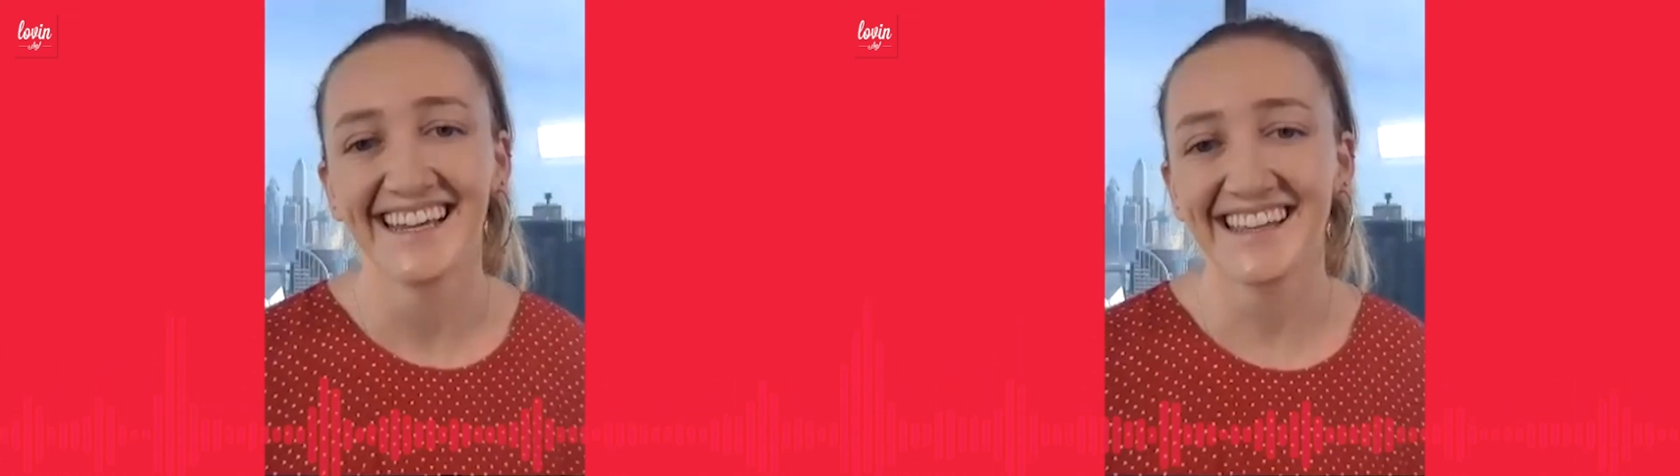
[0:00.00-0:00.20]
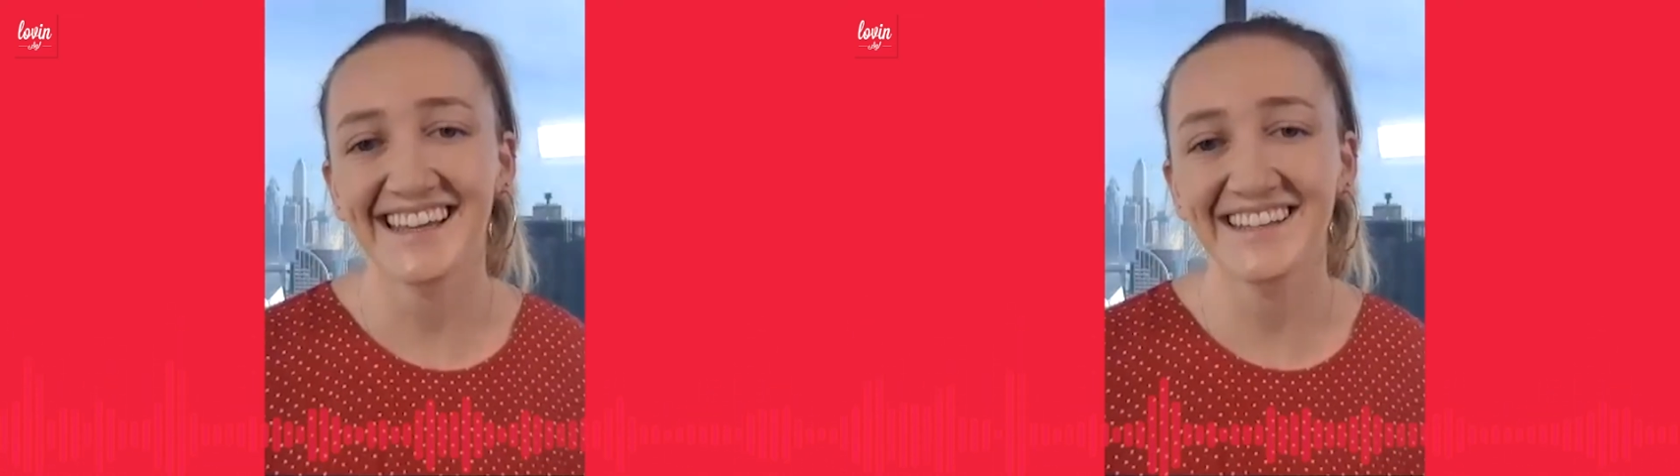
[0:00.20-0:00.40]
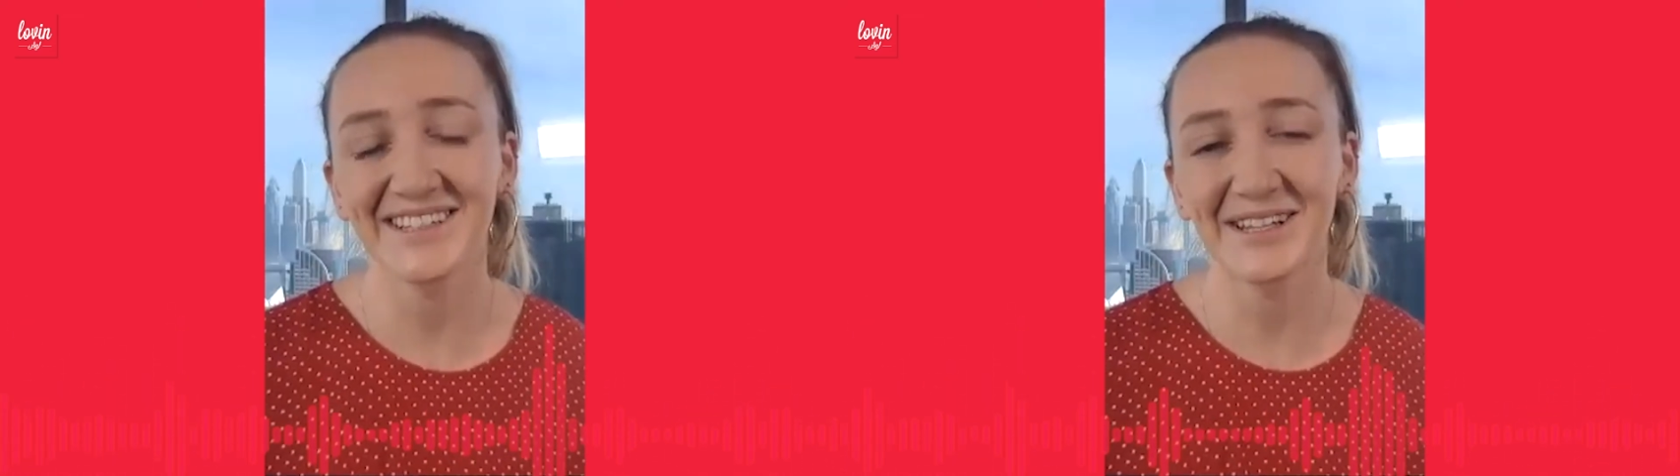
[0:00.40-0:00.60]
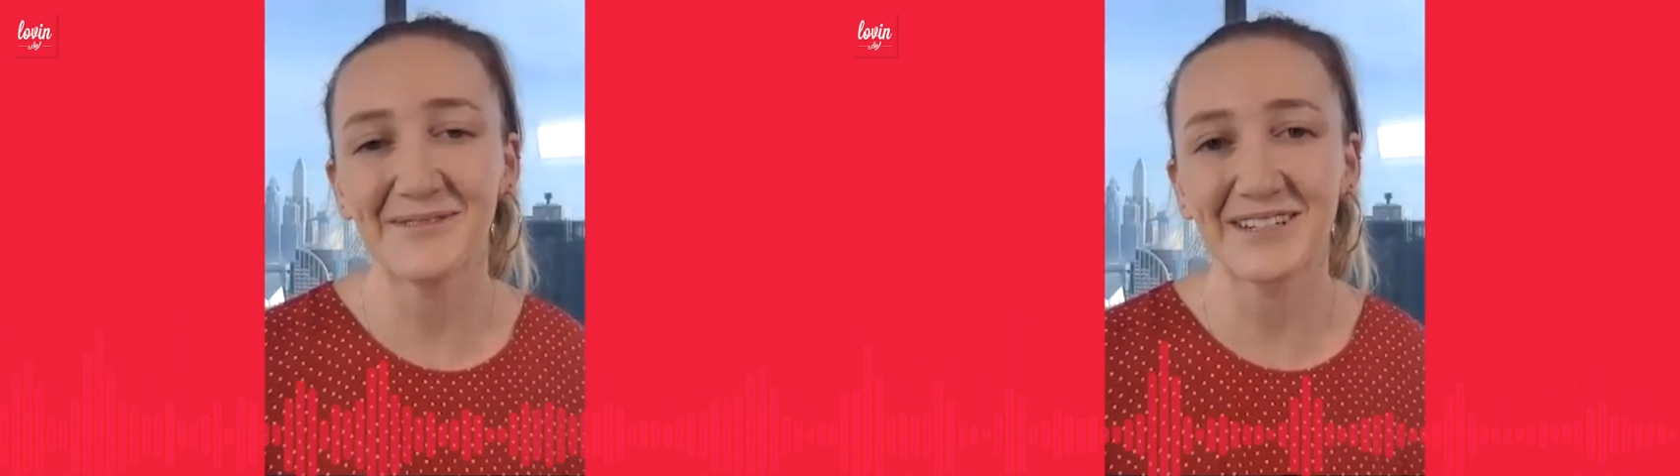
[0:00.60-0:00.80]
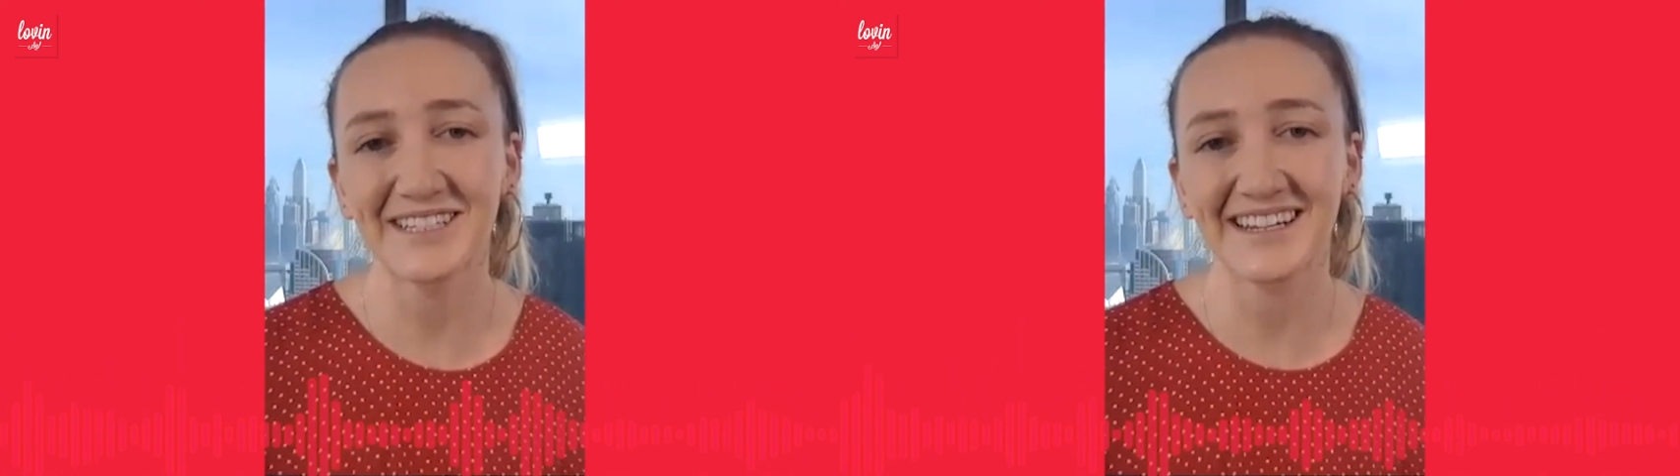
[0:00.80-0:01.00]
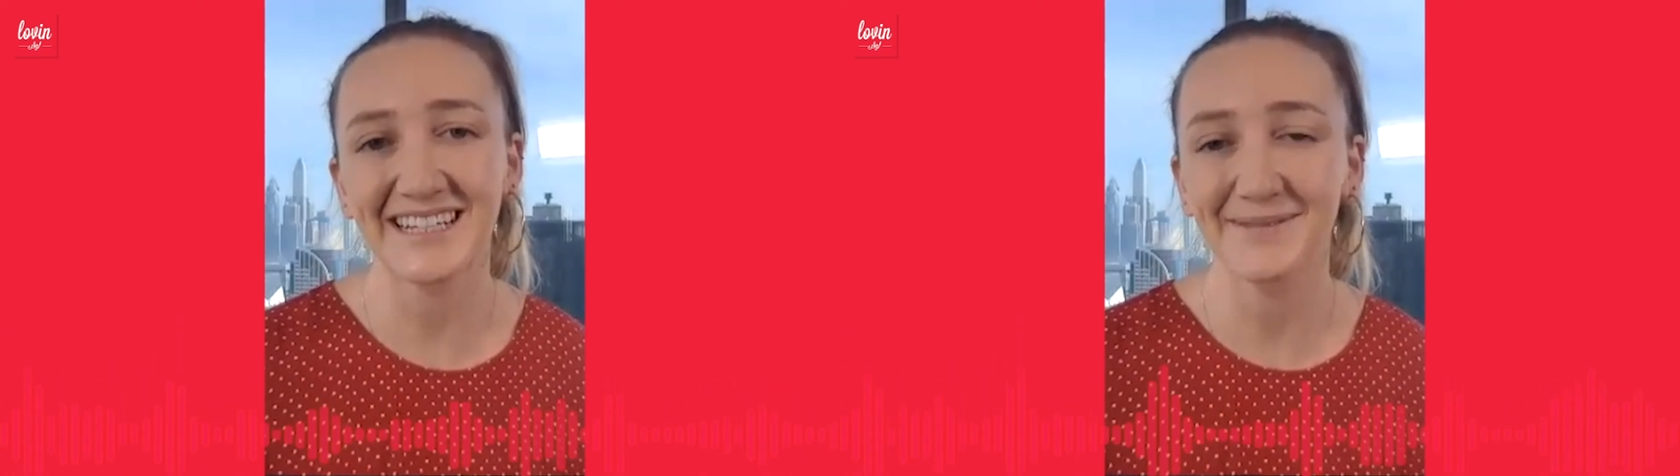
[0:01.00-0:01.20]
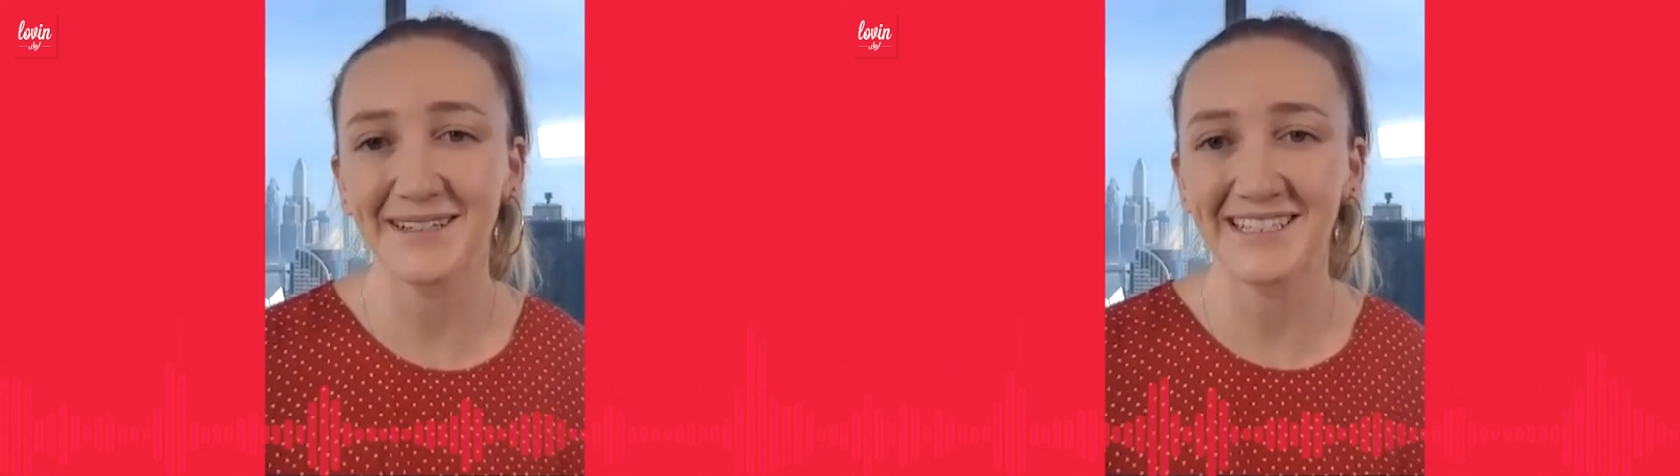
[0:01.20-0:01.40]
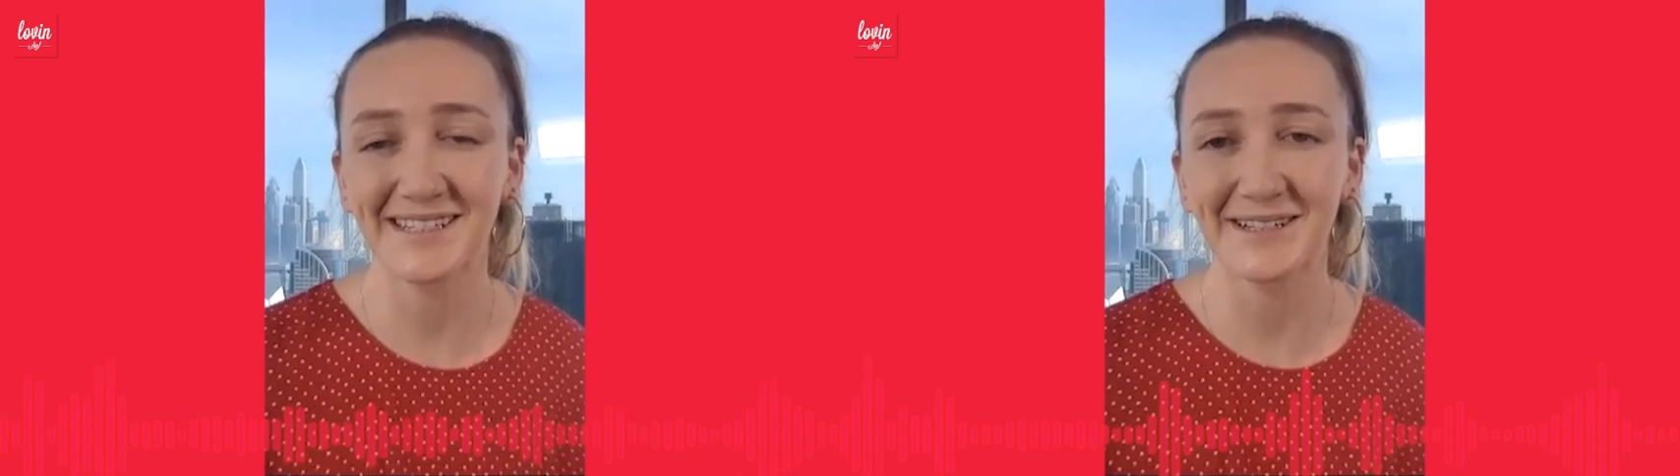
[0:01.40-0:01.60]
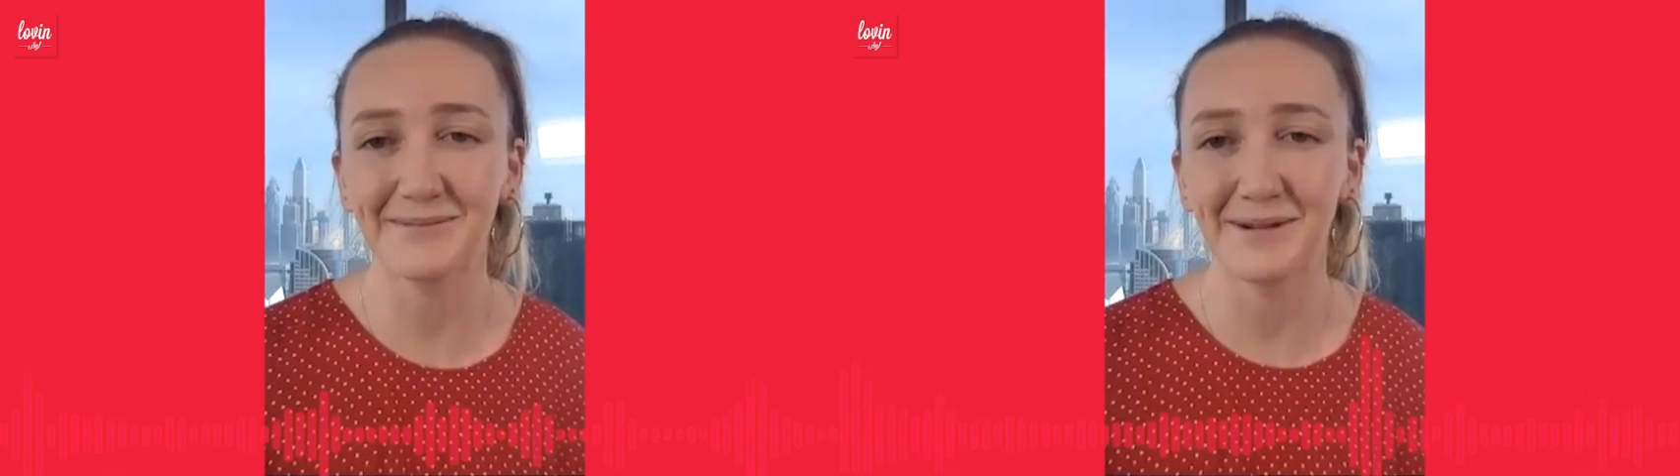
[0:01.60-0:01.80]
Thank you so much, guys. Speak to you soon.